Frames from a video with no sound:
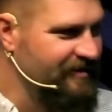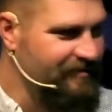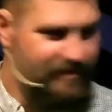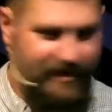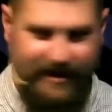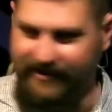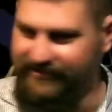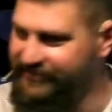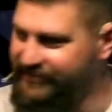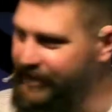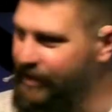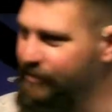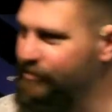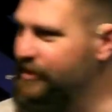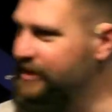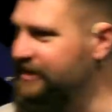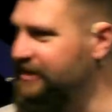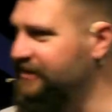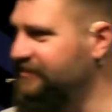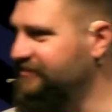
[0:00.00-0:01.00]
But if
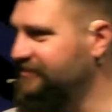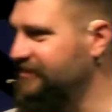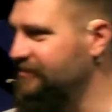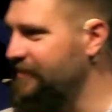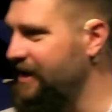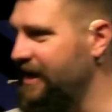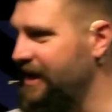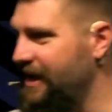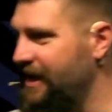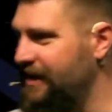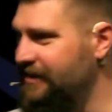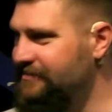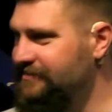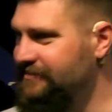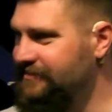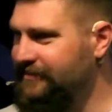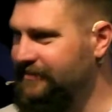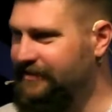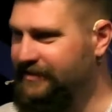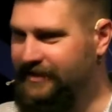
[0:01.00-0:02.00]
someone gets you mad,
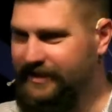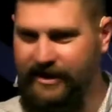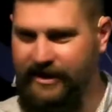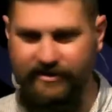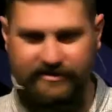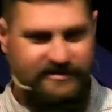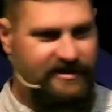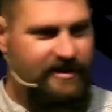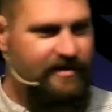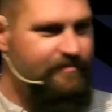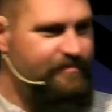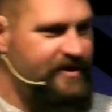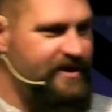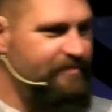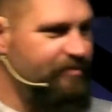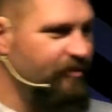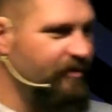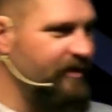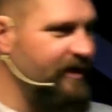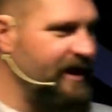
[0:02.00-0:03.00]
you know, some
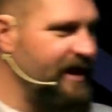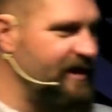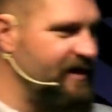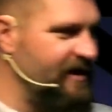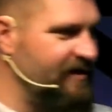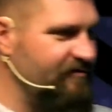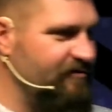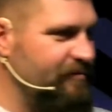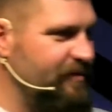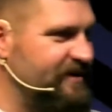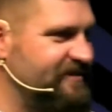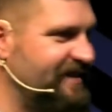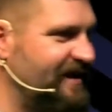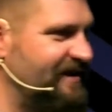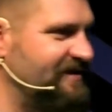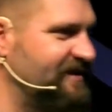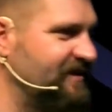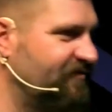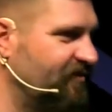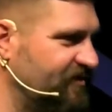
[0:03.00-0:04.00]
people, everybody's
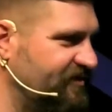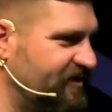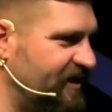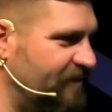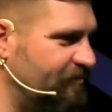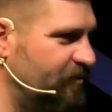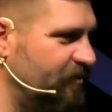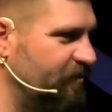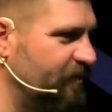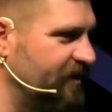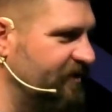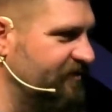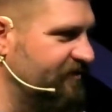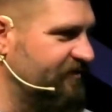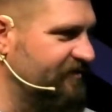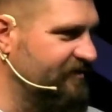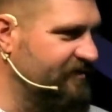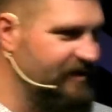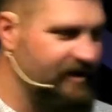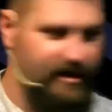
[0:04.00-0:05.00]
got different
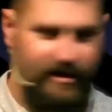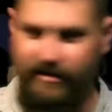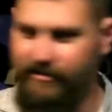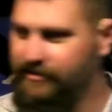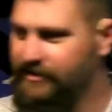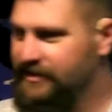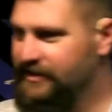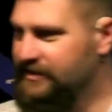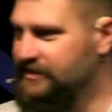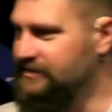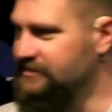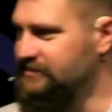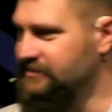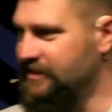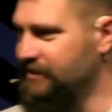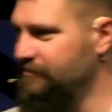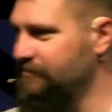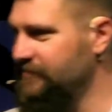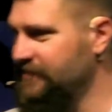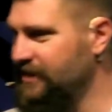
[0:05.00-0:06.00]
temperaments, you know.
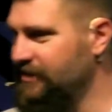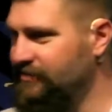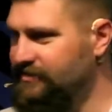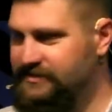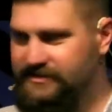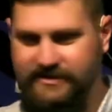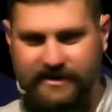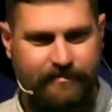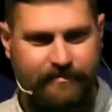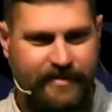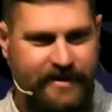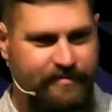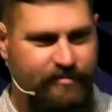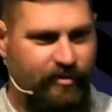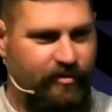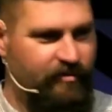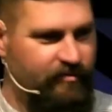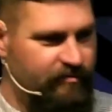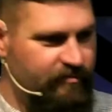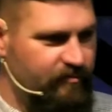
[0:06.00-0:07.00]
Some, you know, some
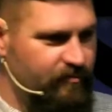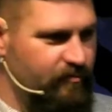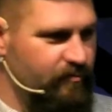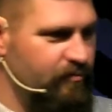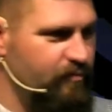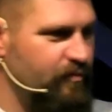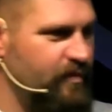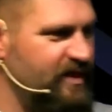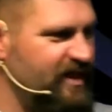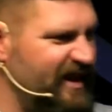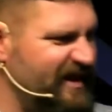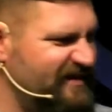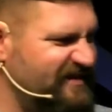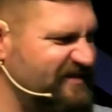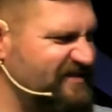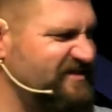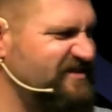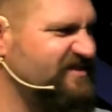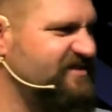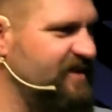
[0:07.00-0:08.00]
people, we like
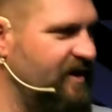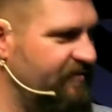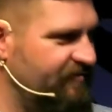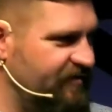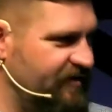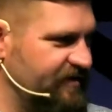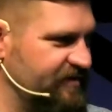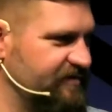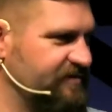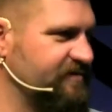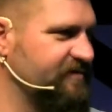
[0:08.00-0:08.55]
to stuff it,